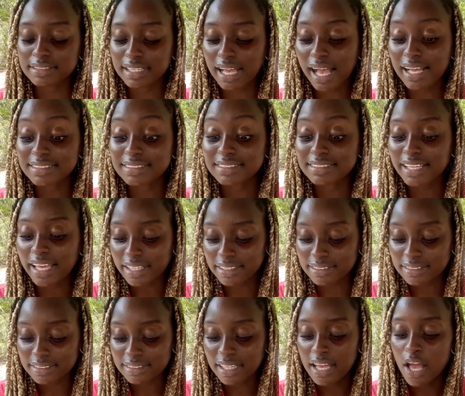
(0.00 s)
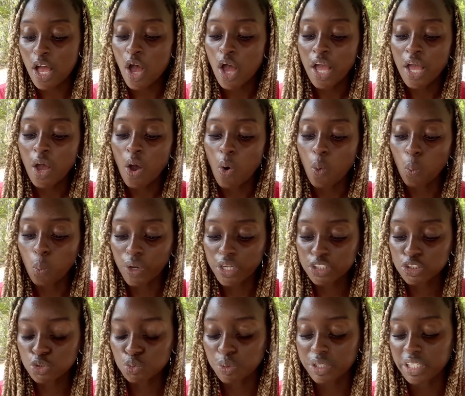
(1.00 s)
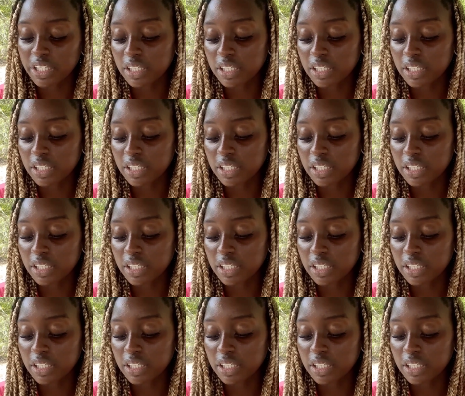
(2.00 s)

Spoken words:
asset which